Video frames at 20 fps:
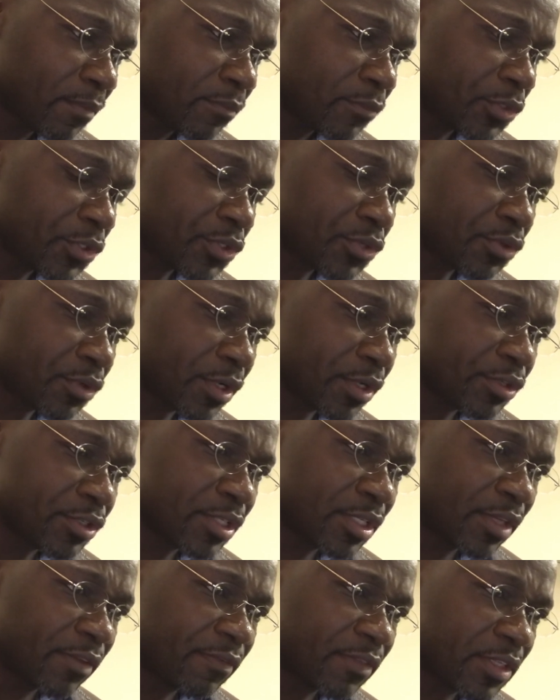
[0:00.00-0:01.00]
just going to
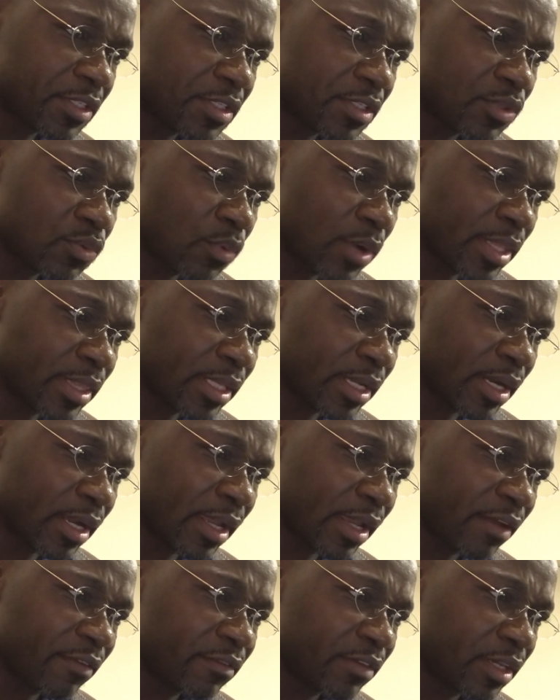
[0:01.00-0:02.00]
see if this is the one that I
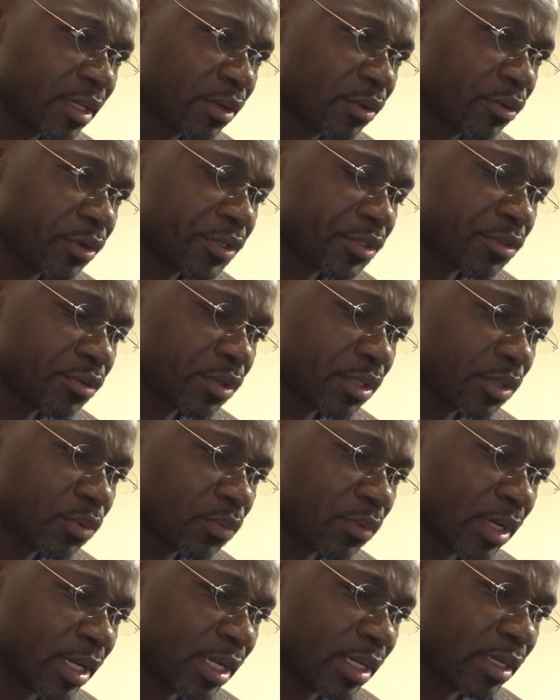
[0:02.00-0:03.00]
have here. No, it's not the
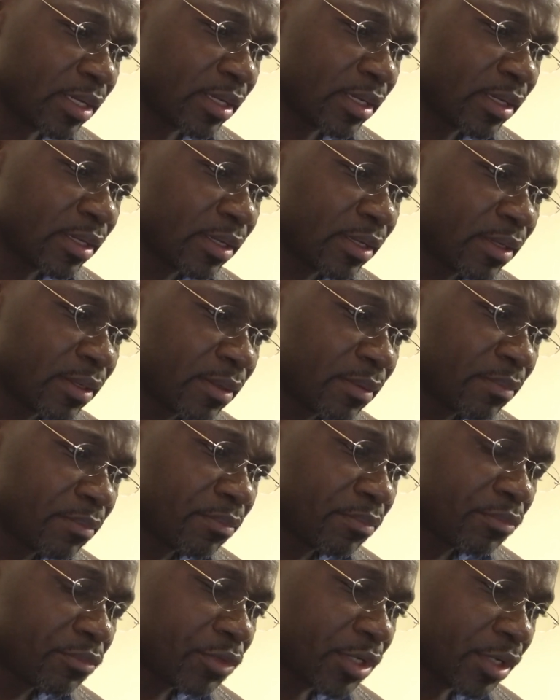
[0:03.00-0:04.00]
one.
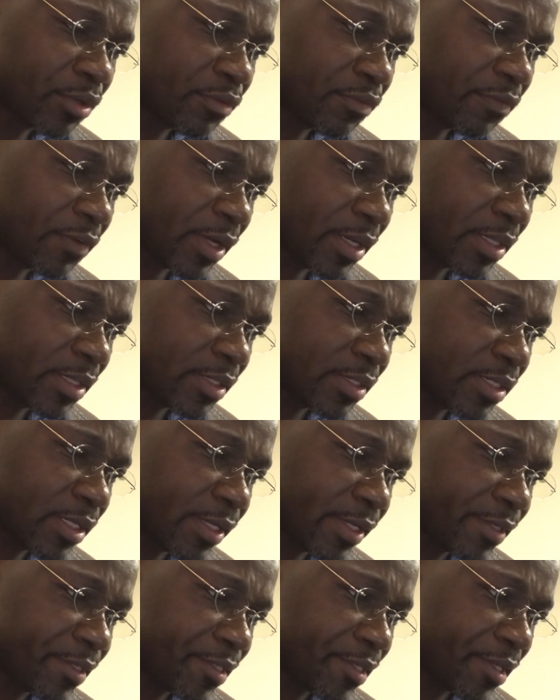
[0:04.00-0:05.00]
Trying to find this
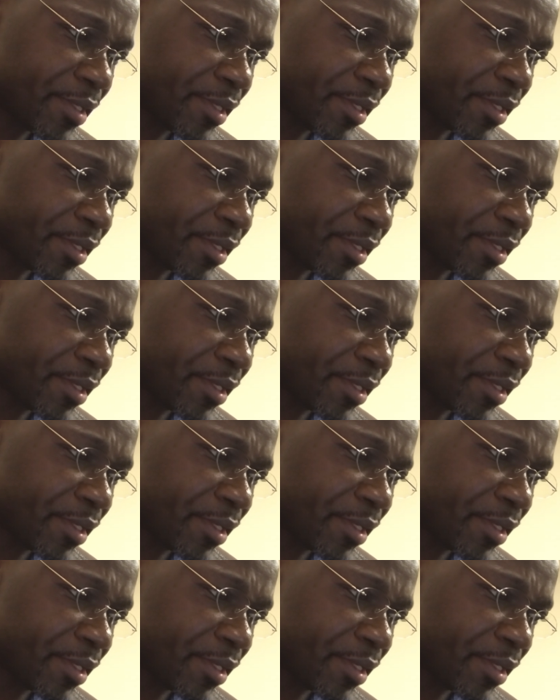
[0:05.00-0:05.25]
letter,